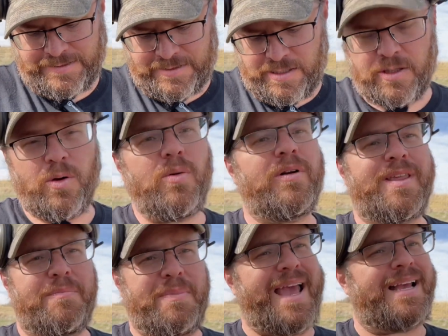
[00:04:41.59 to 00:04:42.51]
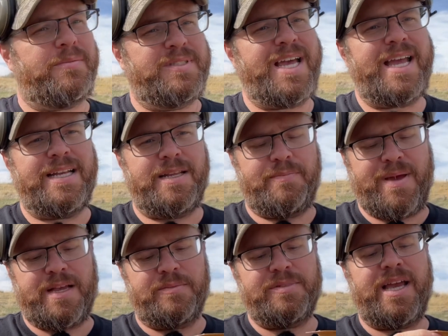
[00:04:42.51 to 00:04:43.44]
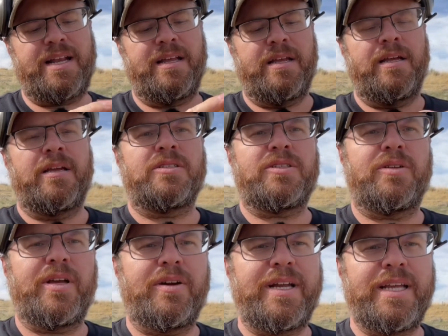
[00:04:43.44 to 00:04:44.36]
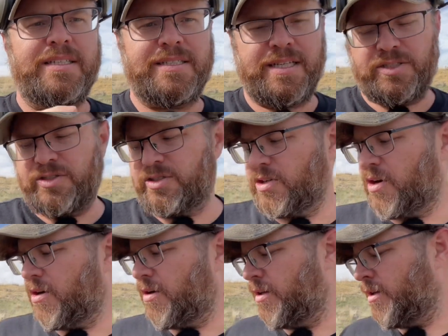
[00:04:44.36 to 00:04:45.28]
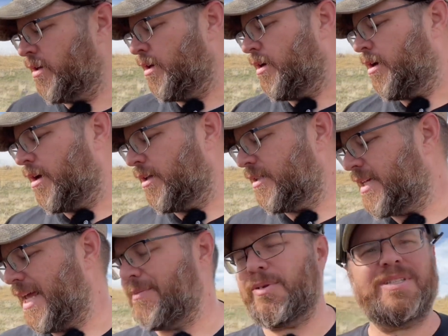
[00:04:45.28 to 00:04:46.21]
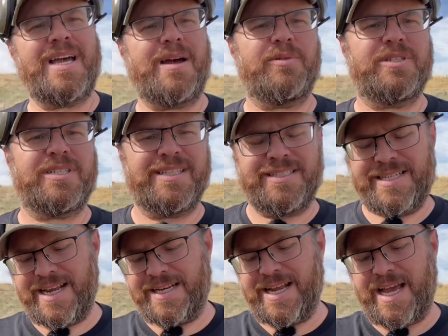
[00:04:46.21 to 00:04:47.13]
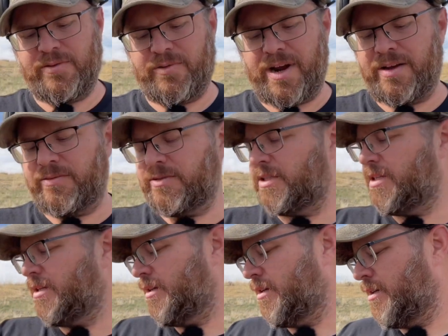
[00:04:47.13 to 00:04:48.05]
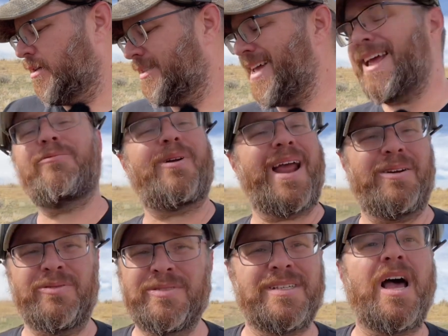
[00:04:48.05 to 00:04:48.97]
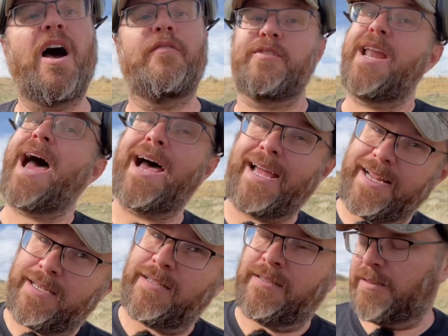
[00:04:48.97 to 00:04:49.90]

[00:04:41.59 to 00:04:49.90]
Good Lord, they pack them tight. They pack them tight. So there it is, as you saw on the tabletop. We're just going to take 10 rounds of 9.